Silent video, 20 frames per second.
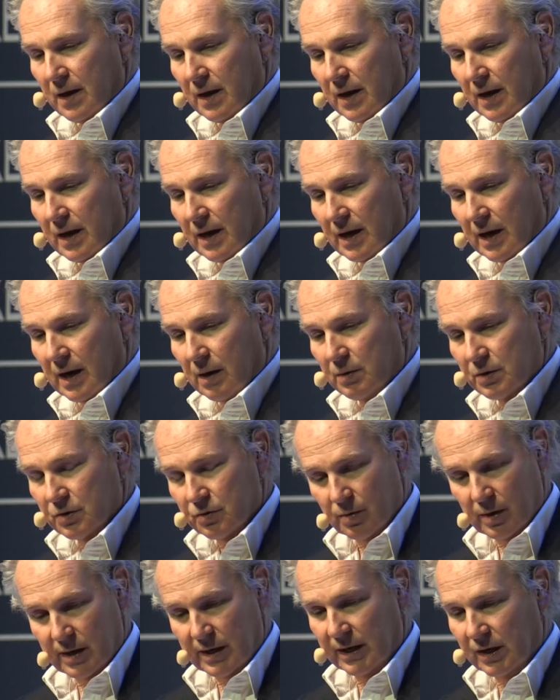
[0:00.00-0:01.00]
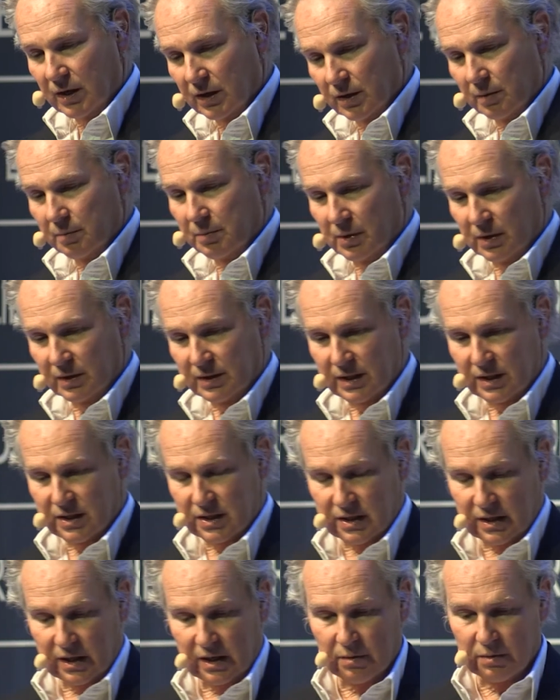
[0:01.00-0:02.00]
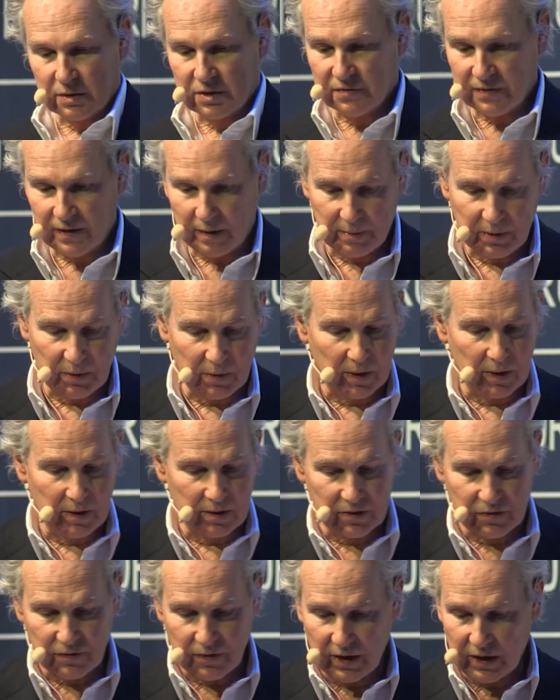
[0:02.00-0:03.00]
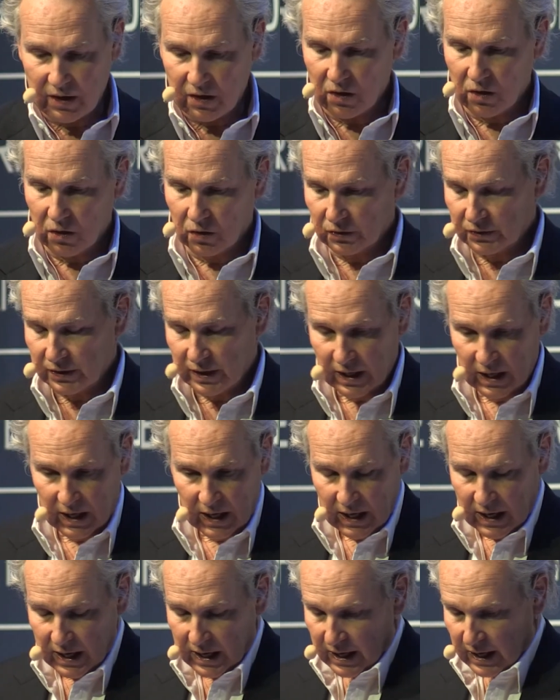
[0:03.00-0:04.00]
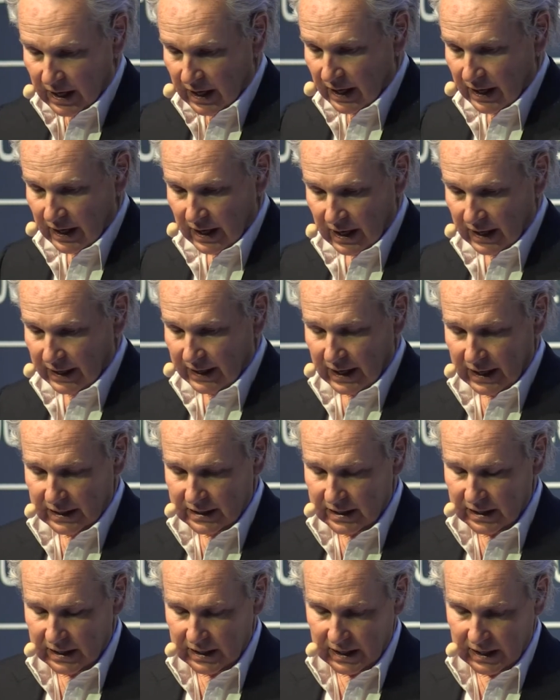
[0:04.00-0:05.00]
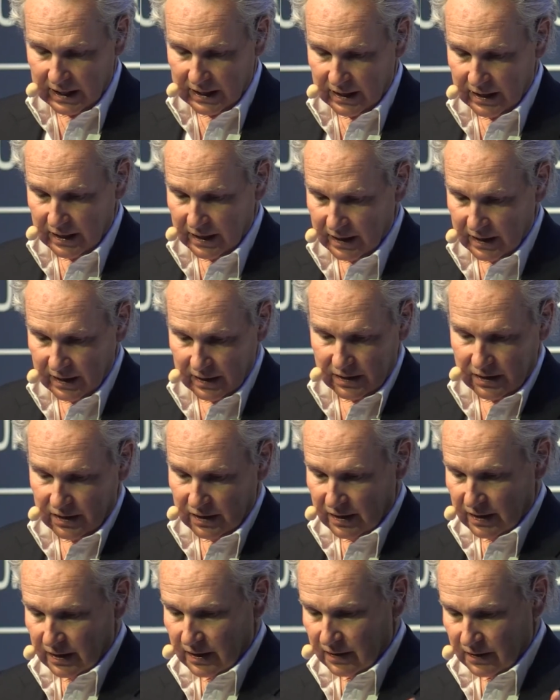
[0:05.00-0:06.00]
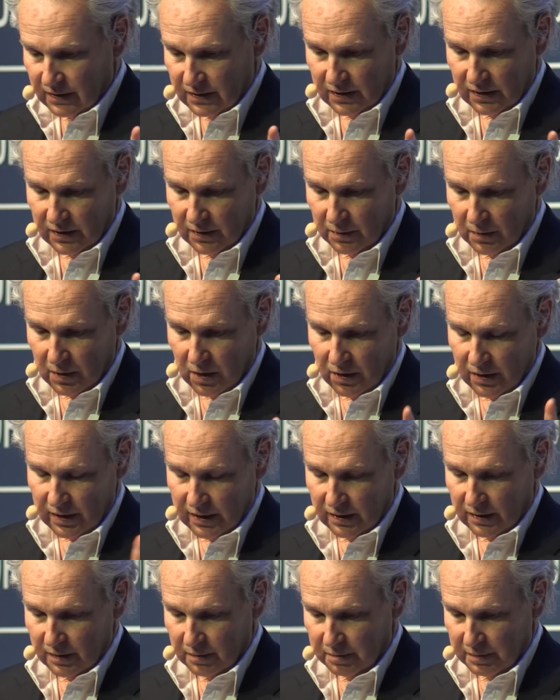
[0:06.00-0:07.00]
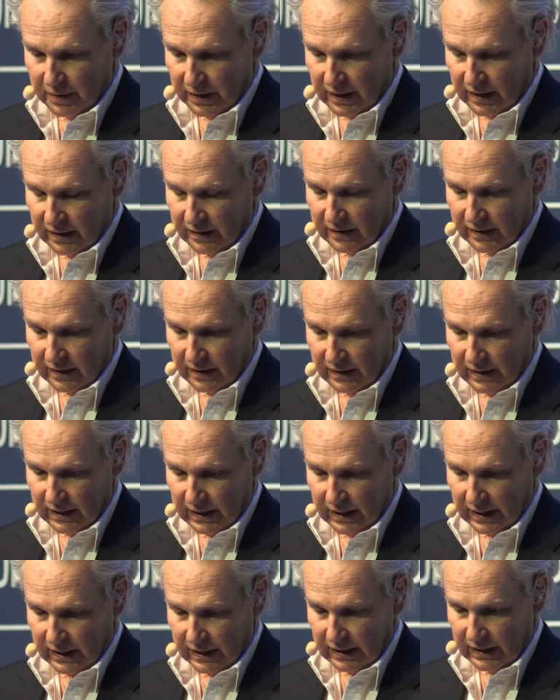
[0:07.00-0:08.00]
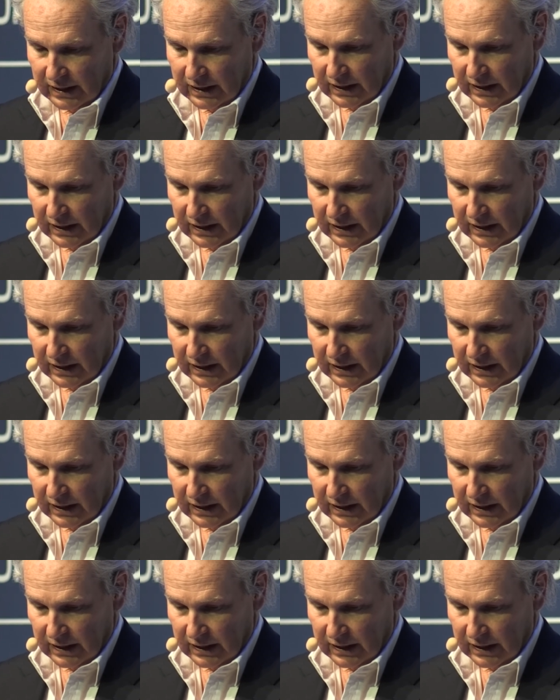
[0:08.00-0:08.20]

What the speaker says: And I was running on the Baltic Sea. It was February. It was very cold. And I got to the end of the road in Pirita, and